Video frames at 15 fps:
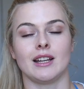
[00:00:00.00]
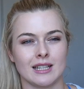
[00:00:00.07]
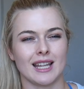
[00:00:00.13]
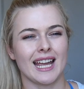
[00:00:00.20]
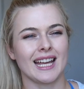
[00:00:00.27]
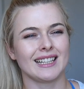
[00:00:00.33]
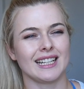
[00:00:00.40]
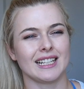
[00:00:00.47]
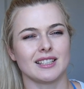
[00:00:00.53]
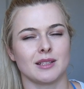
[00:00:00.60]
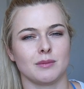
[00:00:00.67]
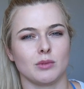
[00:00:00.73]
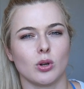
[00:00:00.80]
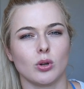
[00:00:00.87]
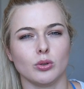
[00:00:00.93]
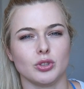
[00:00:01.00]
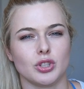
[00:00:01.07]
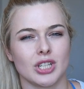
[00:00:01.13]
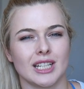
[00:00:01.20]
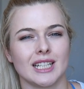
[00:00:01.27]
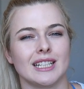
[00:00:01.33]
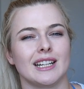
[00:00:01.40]
And they had like some cold
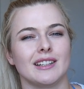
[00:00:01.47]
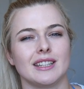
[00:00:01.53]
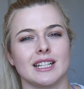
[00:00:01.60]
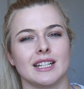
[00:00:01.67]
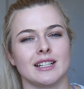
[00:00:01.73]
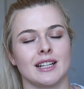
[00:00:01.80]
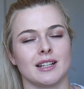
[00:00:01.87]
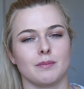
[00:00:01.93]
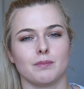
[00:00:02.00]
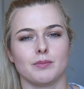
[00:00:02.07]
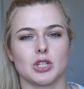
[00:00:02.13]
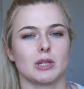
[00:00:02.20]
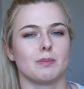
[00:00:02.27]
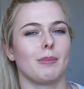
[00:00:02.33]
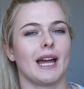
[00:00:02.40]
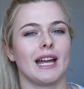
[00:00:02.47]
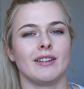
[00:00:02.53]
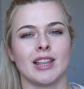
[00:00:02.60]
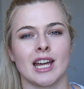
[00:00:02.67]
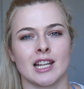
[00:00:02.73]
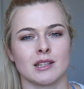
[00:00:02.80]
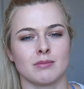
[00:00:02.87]
chicken out there and I just
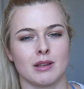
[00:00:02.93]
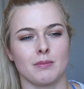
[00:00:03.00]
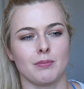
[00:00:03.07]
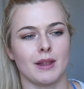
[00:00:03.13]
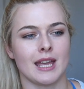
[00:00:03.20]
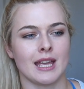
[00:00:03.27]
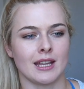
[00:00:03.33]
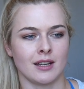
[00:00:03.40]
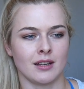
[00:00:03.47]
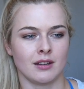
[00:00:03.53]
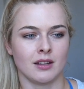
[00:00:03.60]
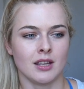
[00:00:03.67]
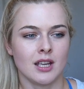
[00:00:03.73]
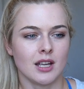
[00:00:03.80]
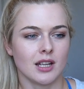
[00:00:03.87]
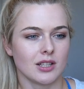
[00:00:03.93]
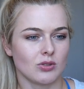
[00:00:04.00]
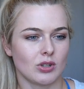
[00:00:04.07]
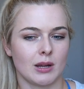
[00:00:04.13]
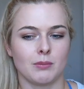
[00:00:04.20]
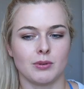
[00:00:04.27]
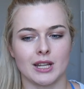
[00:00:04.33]
piled that onto my plate and
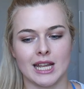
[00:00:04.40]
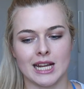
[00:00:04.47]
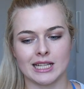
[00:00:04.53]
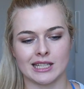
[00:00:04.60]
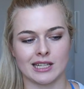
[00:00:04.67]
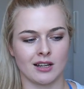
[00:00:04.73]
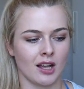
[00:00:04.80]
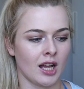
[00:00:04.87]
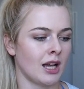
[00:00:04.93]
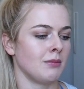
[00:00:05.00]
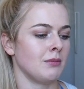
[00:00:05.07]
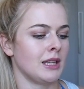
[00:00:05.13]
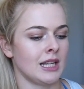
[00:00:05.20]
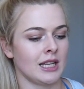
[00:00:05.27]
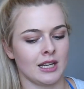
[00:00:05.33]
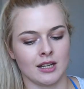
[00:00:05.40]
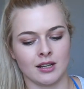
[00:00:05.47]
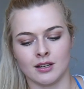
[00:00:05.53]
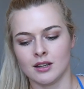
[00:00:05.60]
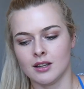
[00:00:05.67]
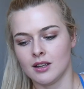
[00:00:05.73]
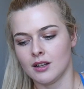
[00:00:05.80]
scrambled eggs and an omelet
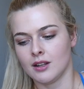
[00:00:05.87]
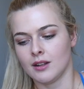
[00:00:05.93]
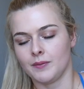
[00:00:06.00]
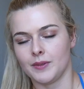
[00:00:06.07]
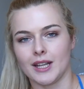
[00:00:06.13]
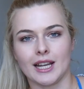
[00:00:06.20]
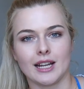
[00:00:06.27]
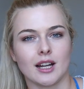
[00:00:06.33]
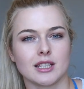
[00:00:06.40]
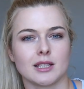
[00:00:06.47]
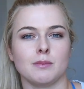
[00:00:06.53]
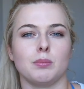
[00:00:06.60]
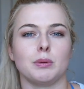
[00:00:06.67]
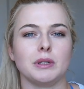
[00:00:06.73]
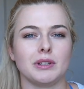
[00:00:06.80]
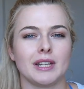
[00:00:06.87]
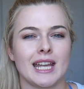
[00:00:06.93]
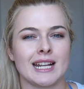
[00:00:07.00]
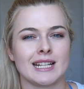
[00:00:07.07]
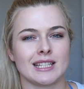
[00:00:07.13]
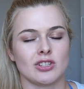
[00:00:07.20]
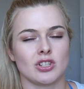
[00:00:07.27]
and I got some boiled
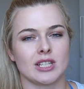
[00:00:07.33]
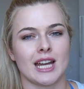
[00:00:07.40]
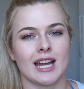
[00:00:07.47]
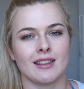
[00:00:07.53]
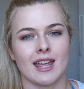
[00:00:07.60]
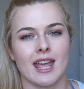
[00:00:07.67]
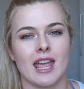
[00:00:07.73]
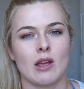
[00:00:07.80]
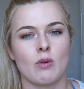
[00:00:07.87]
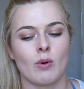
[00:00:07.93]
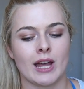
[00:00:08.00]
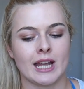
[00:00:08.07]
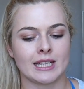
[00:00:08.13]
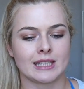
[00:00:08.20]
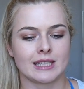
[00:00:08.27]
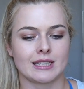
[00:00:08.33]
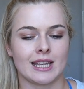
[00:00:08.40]
eggs and just had the egg whites.